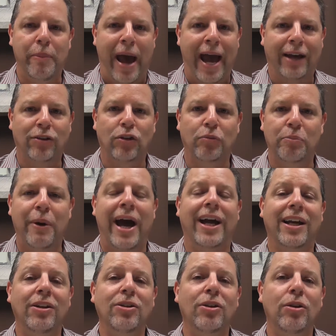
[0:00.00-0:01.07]
access
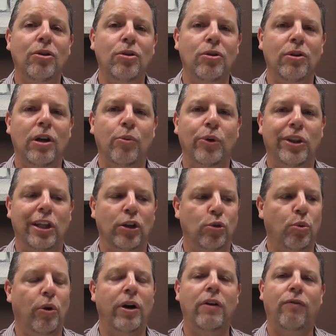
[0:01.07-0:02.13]
back into their unit within
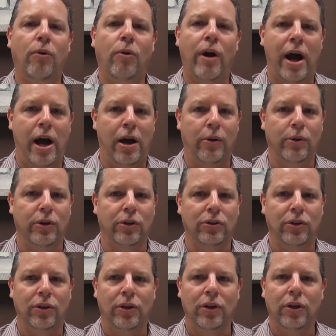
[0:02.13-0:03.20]
24 hours.